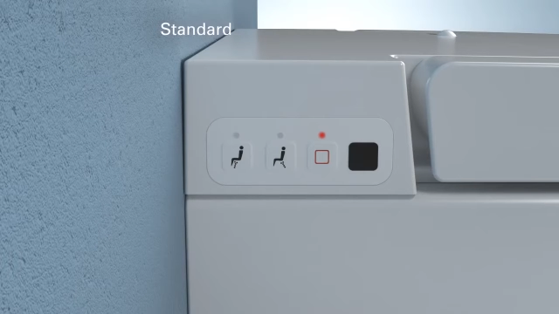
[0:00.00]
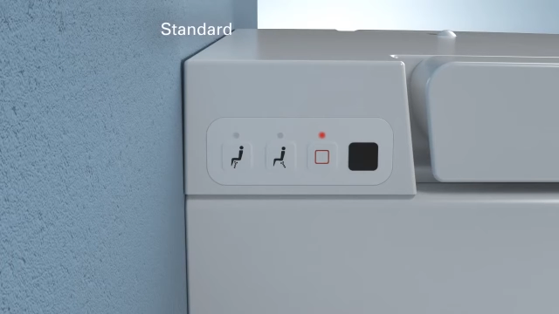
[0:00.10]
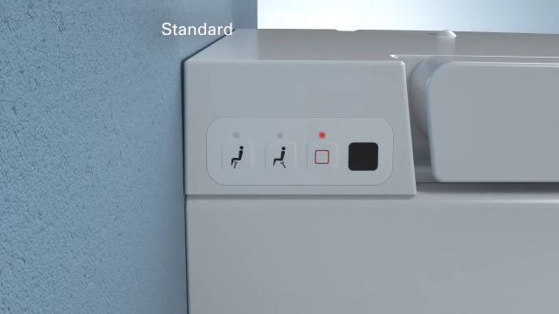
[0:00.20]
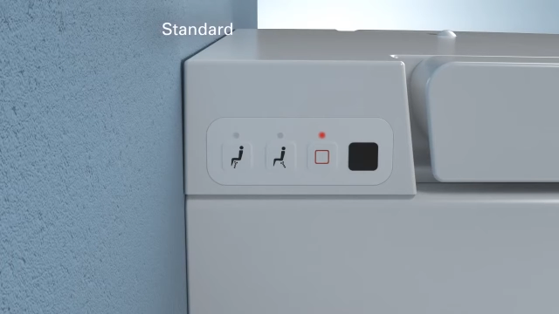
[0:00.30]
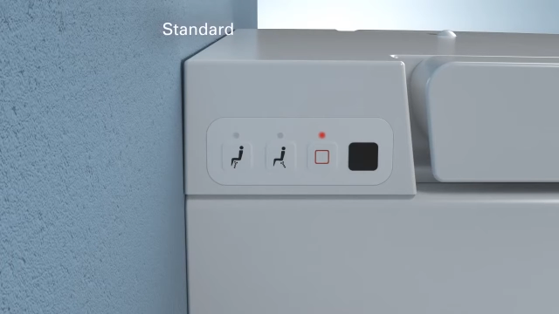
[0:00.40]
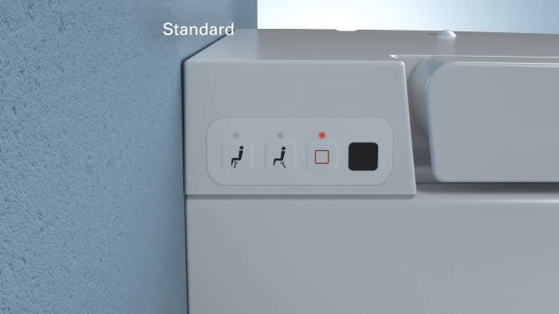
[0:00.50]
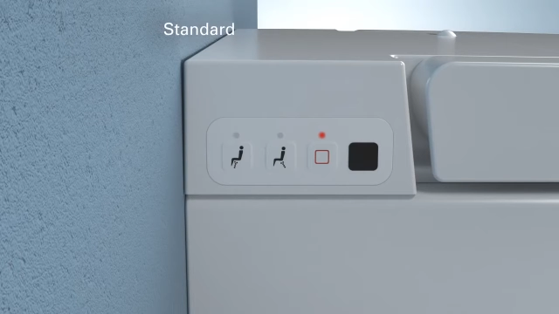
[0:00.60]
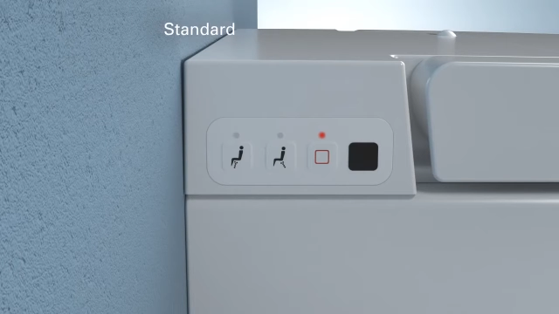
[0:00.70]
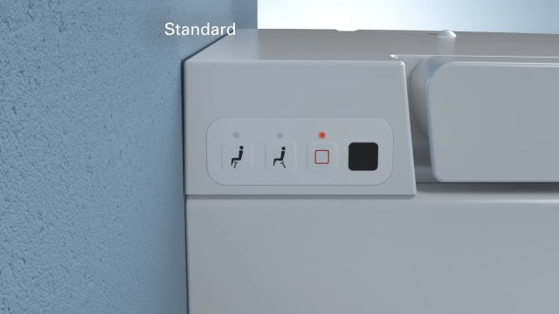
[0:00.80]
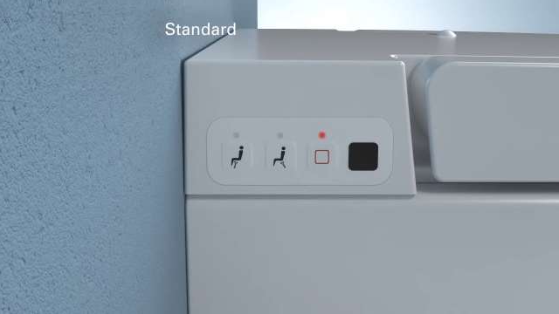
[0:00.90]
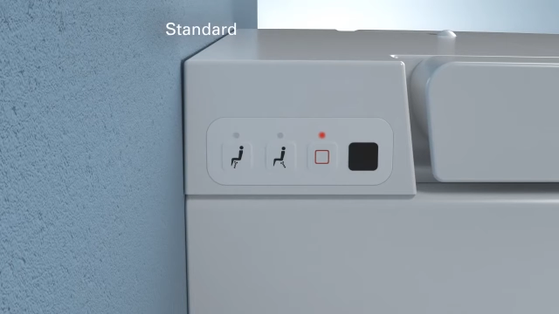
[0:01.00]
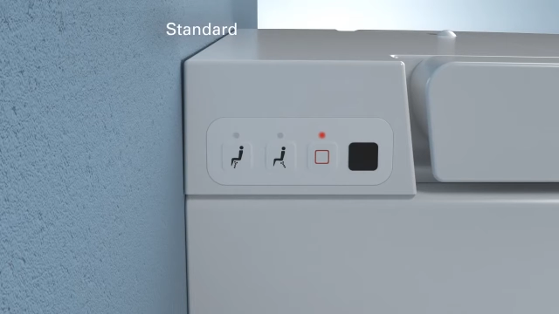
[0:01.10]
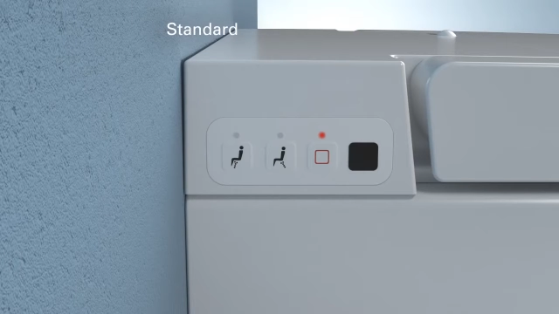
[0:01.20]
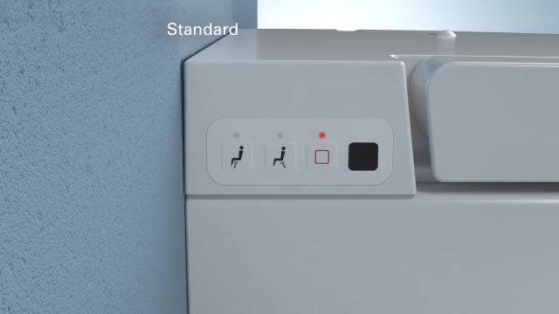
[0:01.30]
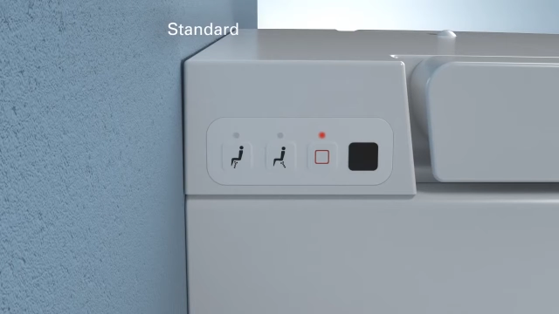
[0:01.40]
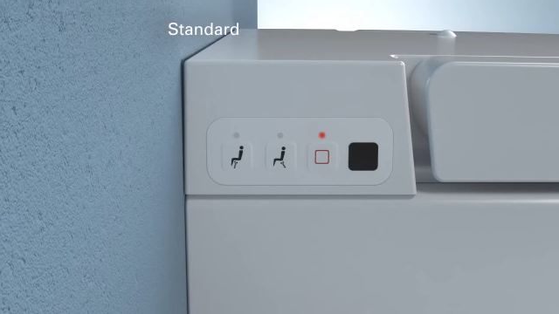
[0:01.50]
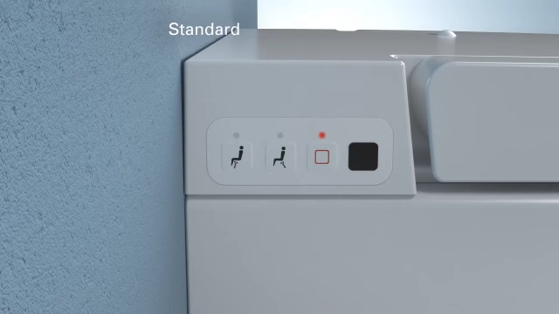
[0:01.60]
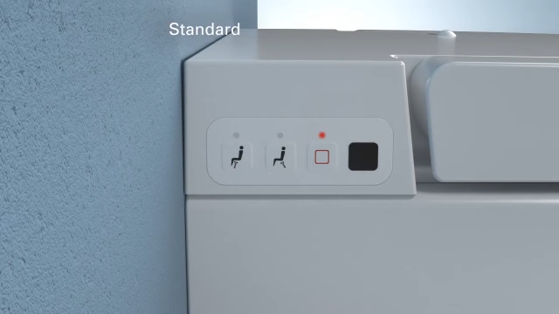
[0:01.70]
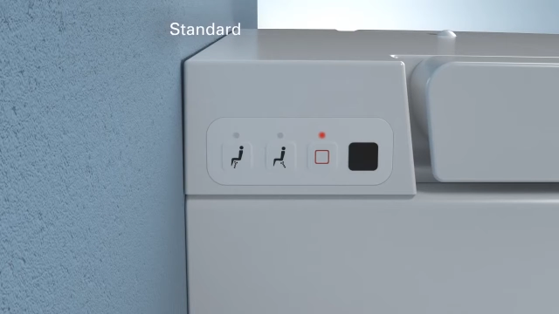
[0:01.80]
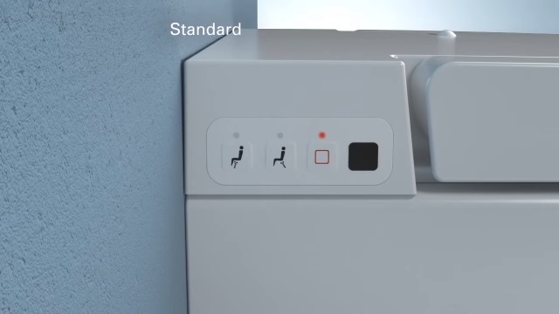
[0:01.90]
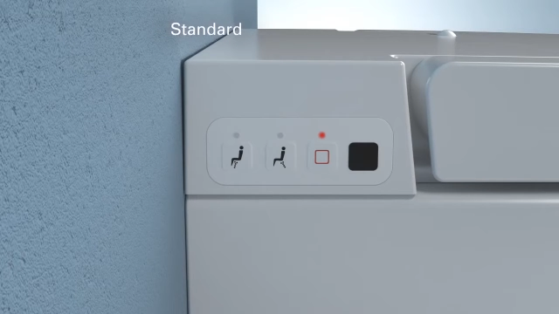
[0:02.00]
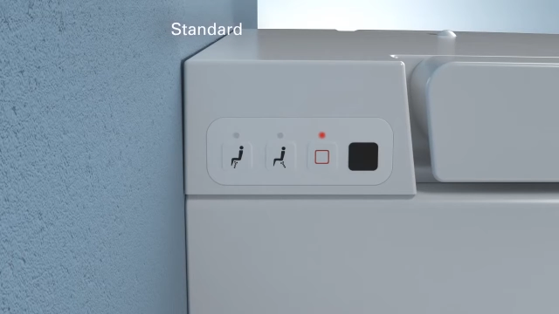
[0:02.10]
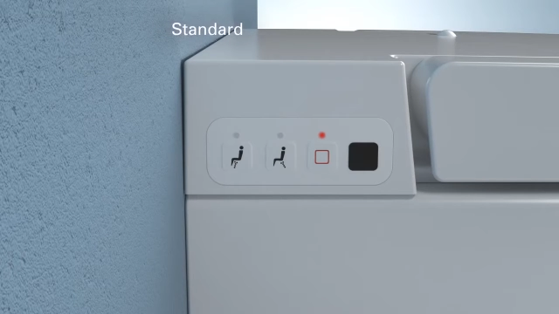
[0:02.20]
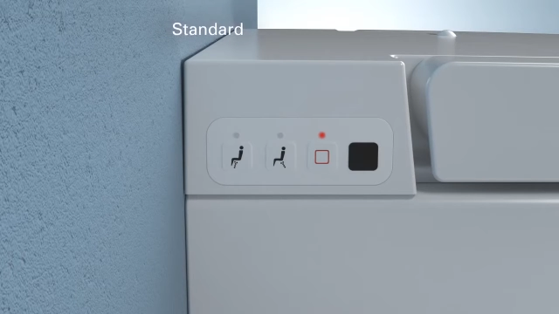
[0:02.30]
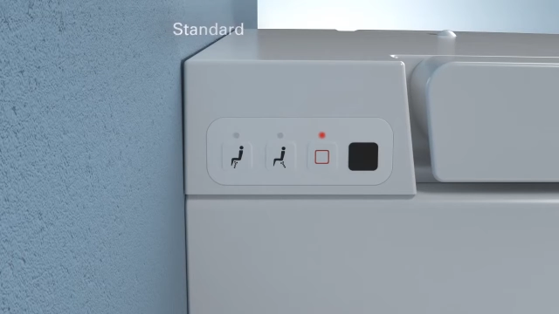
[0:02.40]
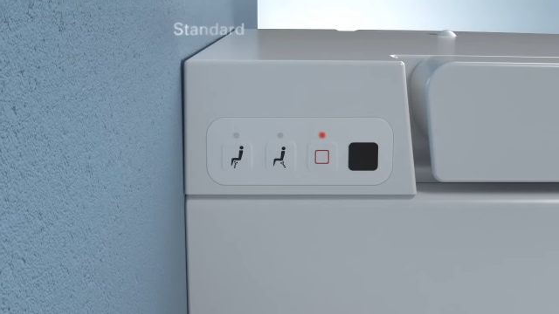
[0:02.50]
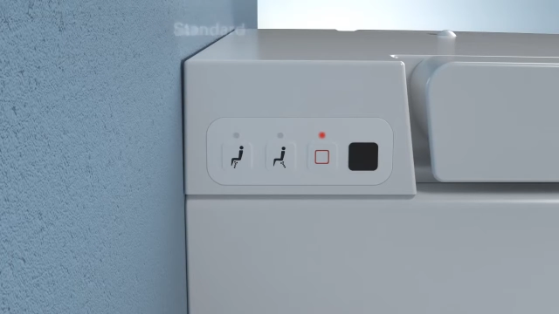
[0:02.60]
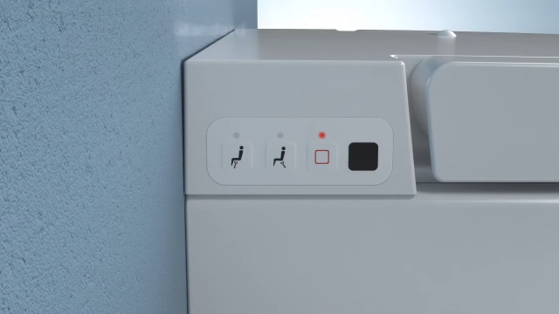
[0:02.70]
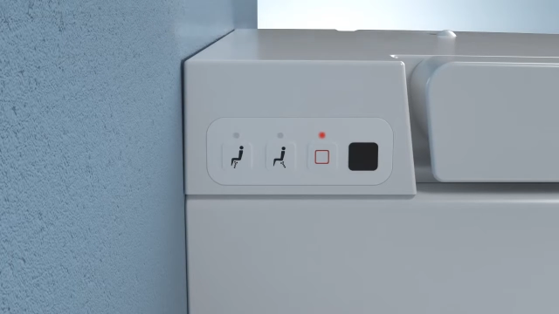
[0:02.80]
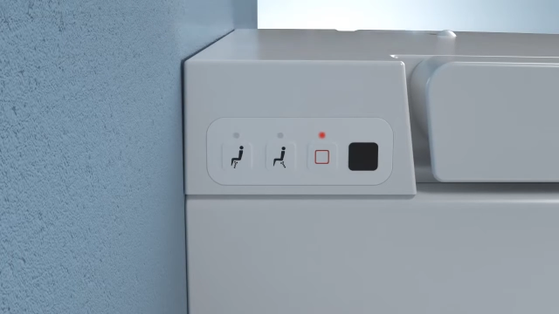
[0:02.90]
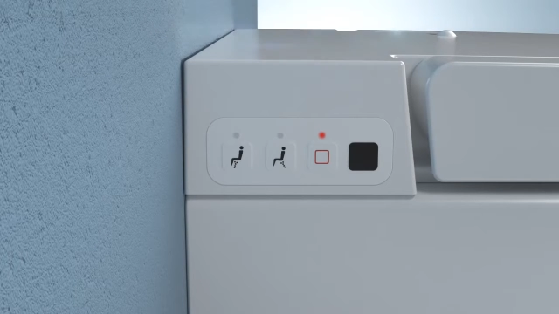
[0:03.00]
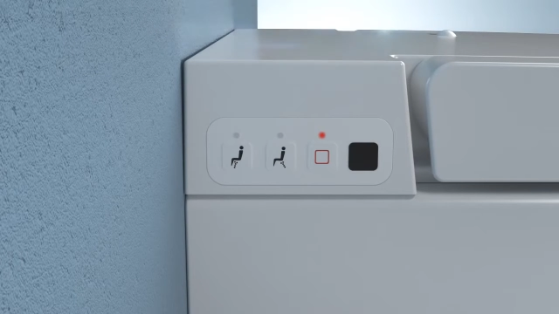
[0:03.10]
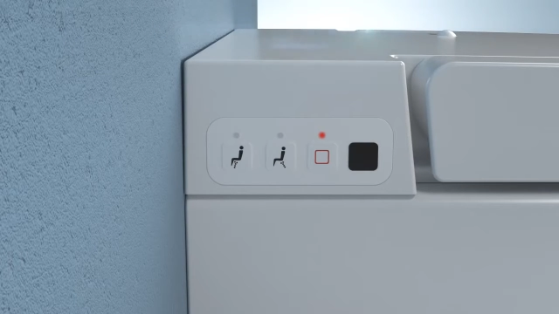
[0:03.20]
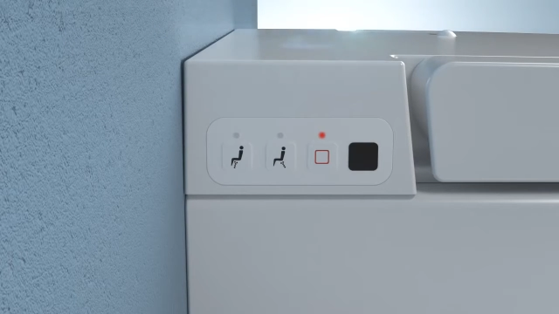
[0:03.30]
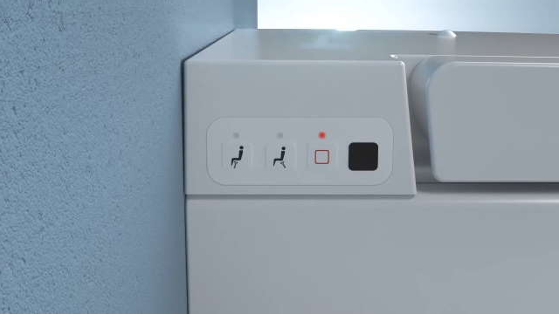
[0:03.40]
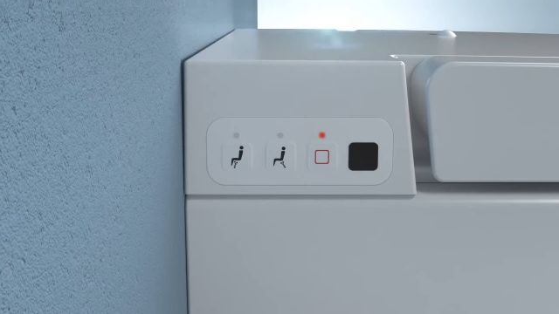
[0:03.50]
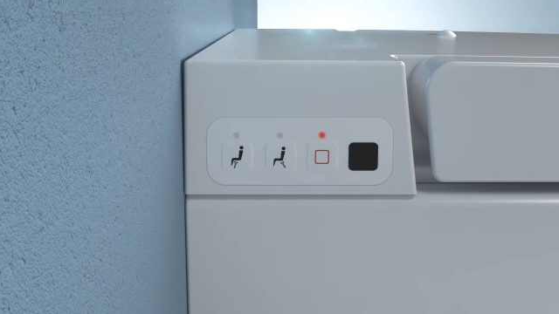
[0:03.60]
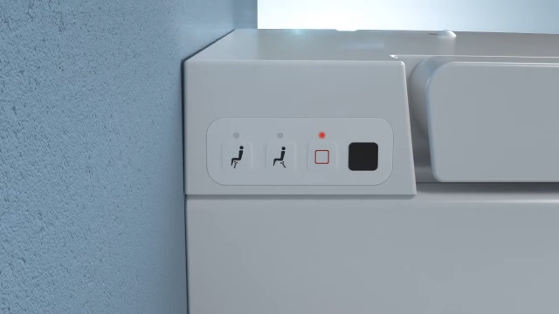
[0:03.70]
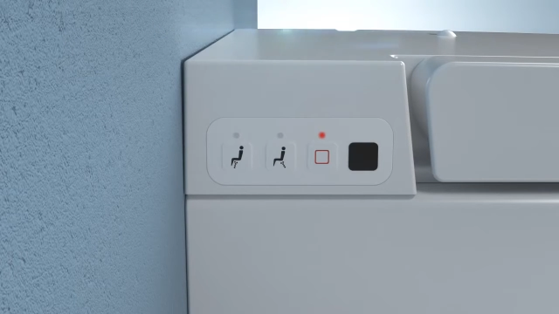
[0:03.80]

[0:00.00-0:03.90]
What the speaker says: [unreadable: no face in view]